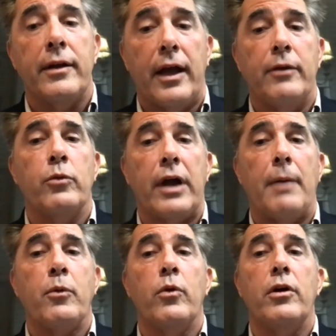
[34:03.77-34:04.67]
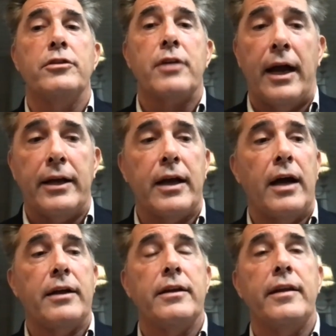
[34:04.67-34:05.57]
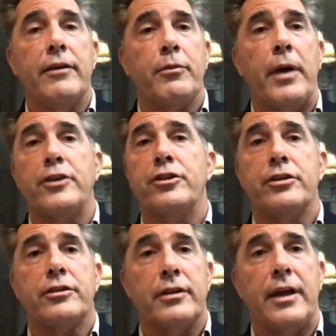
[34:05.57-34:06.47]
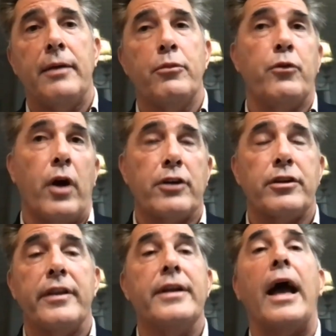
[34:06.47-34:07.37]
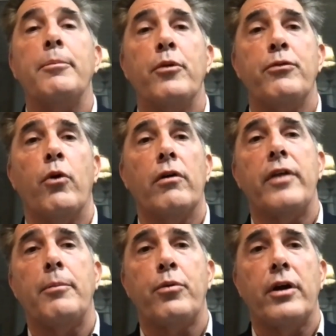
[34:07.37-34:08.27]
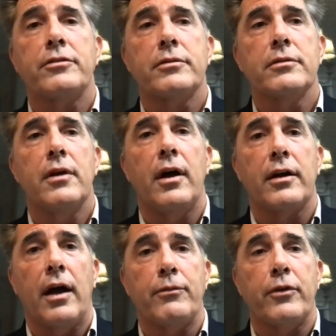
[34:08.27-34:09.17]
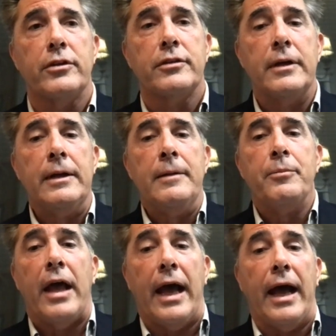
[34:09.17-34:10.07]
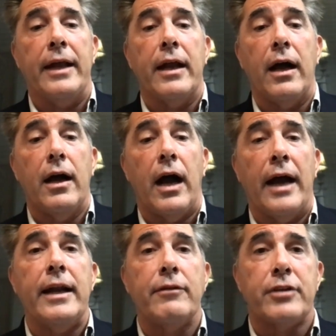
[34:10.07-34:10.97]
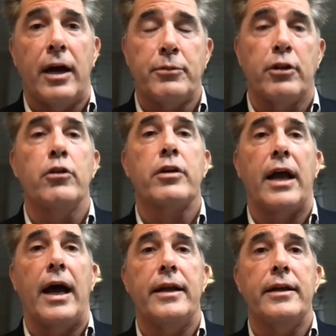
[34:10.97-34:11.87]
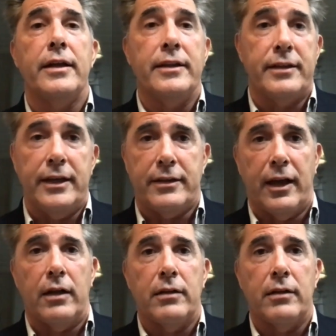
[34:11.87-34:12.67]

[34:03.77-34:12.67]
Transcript: and what happened was I had gotten the information just the day before, actually the night before that press conference. And I didn't have time to look at it in detail.